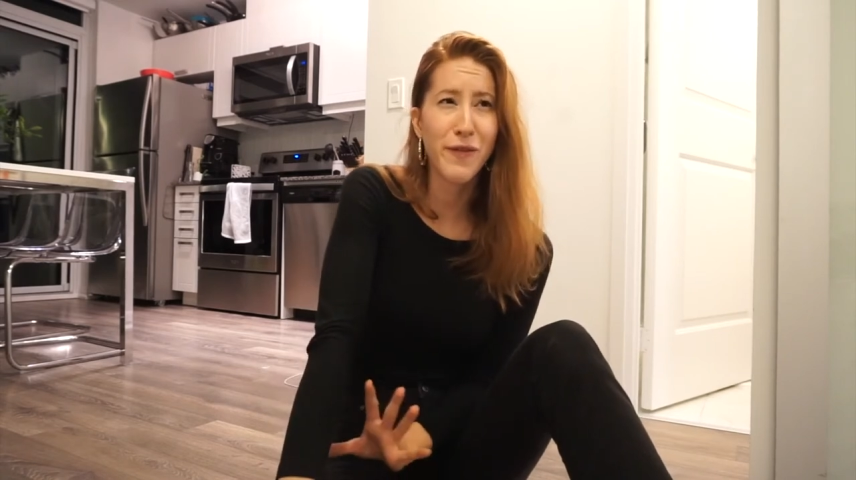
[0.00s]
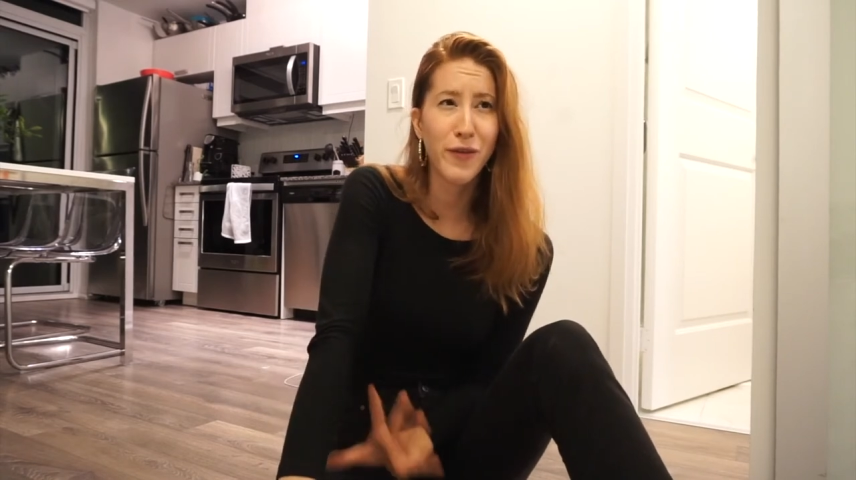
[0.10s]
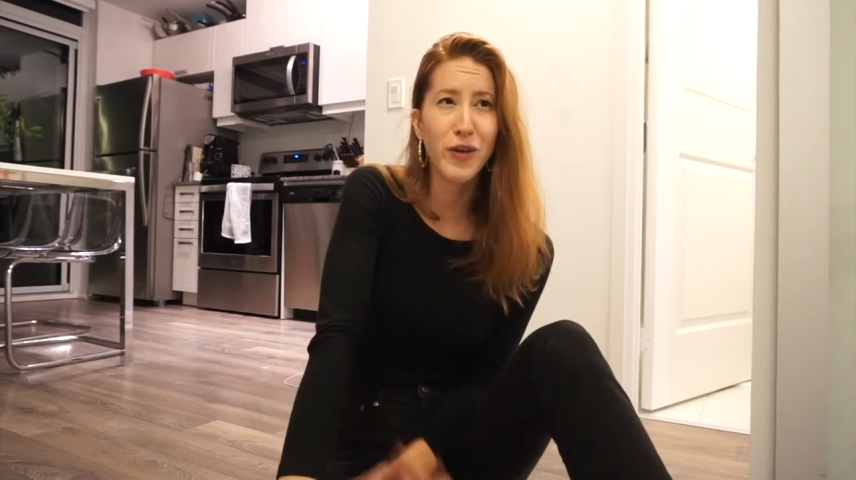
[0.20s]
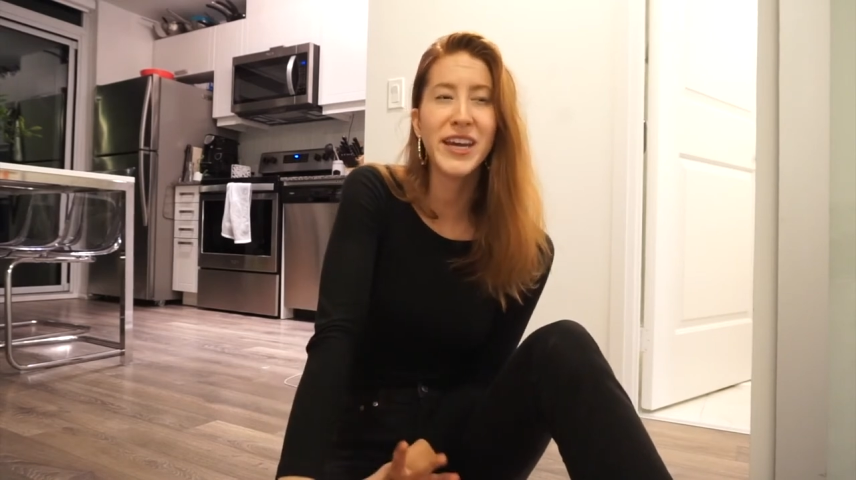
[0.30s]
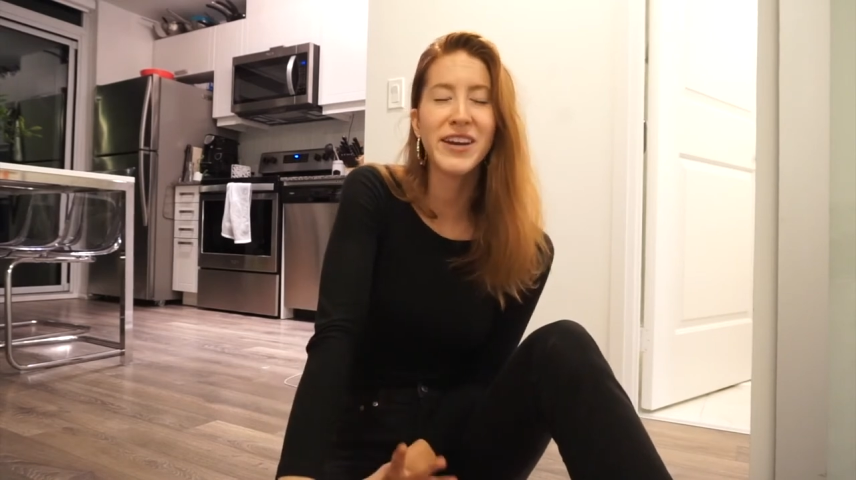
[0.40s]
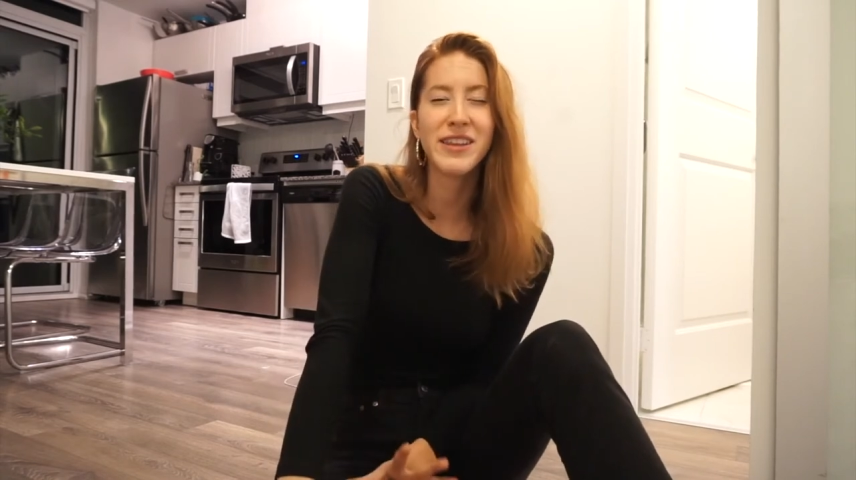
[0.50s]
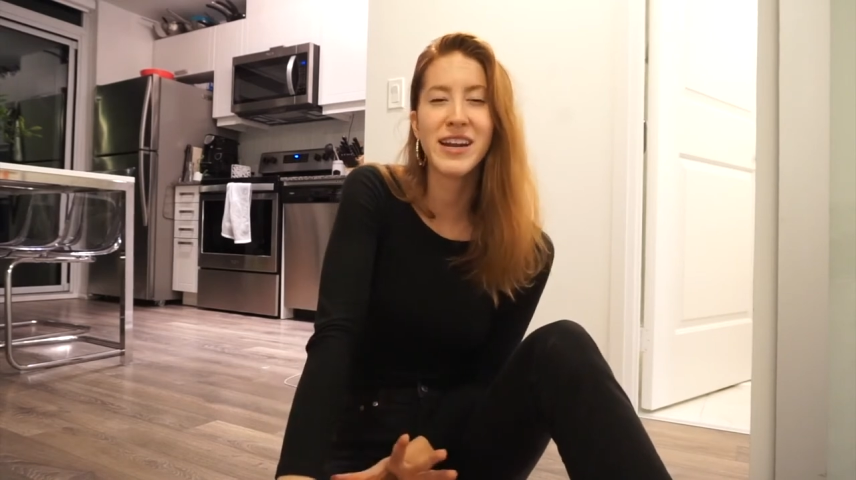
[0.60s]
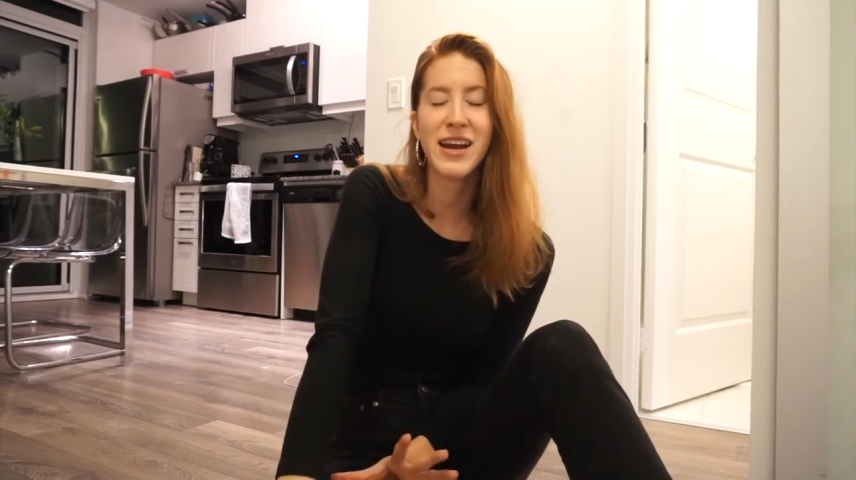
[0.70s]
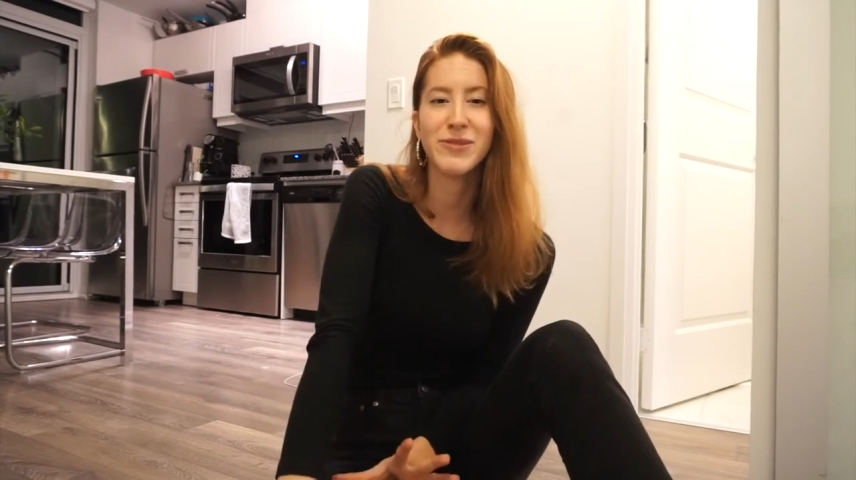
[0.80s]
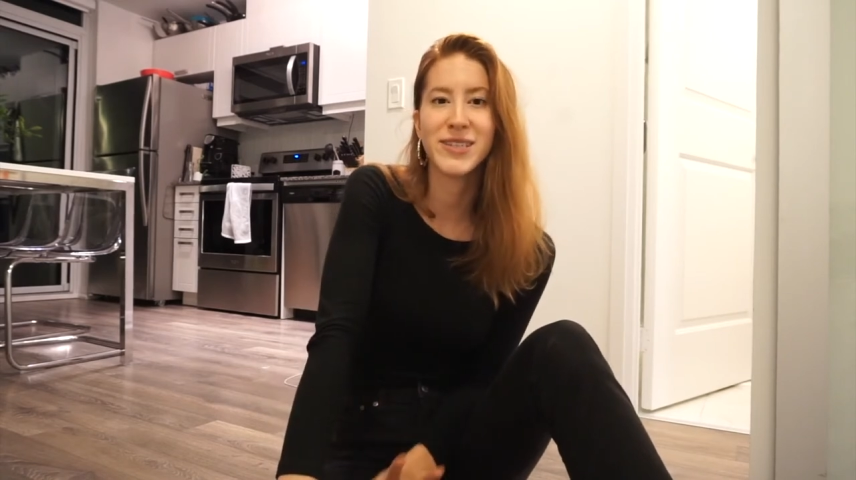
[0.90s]
full year
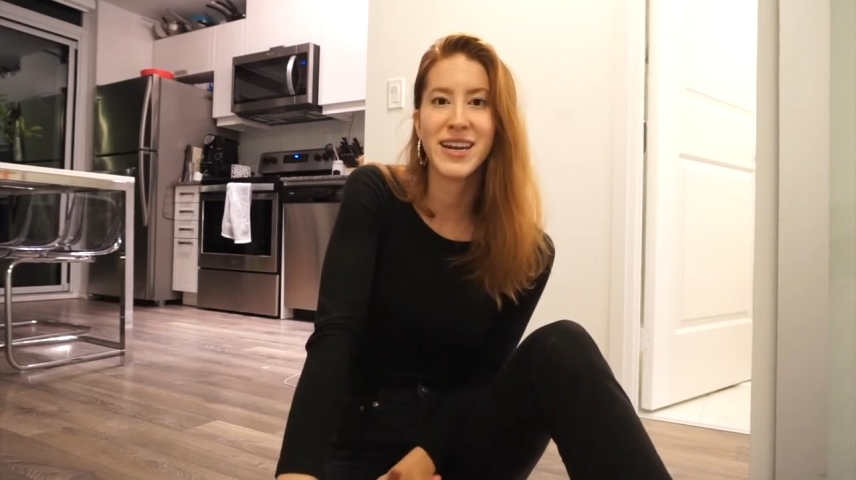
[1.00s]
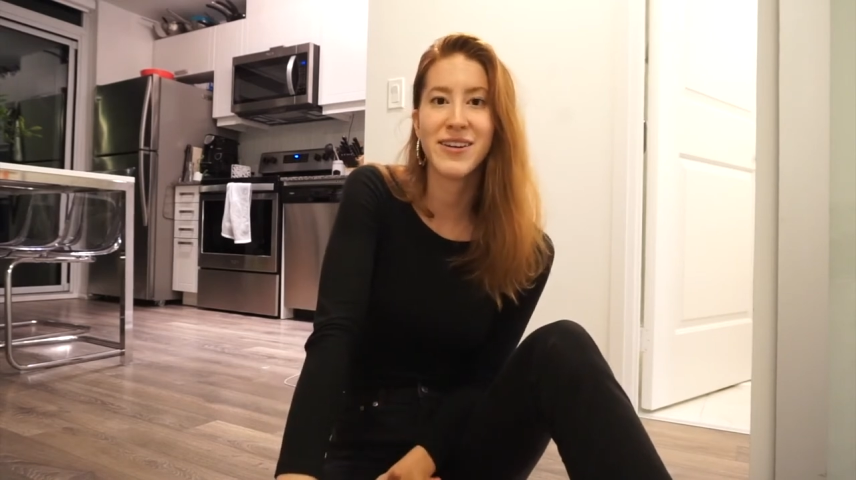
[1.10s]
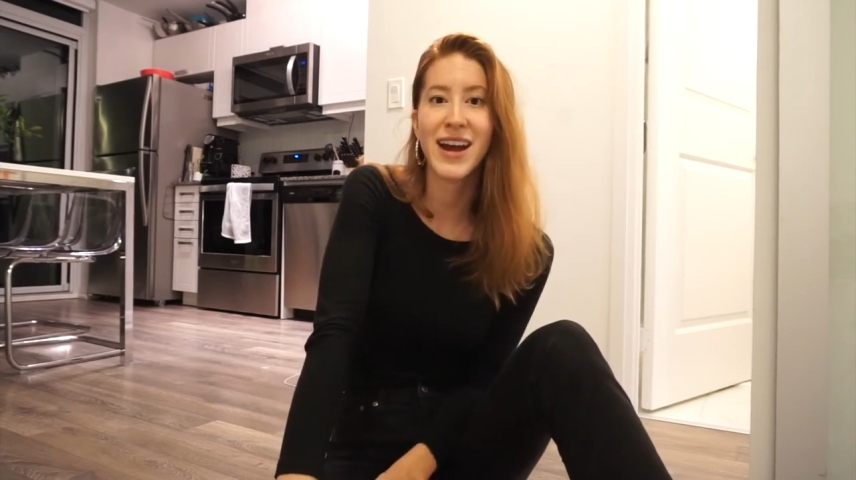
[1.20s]
that I was there,